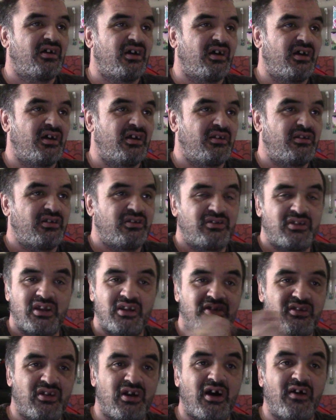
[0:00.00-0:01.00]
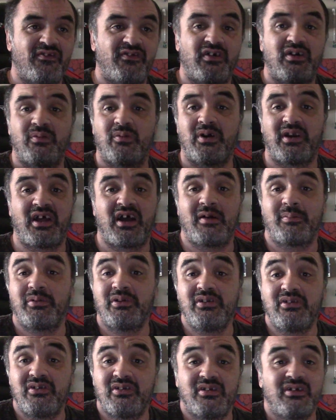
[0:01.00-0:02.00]
and just takes it off her. And what
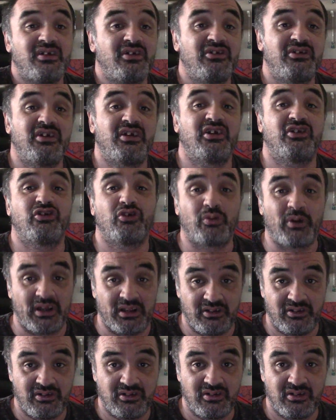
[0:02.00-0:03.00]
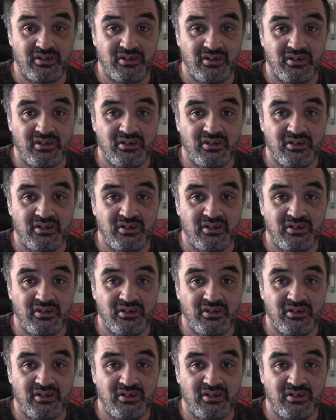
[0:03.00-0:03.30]
happens? She gets erased.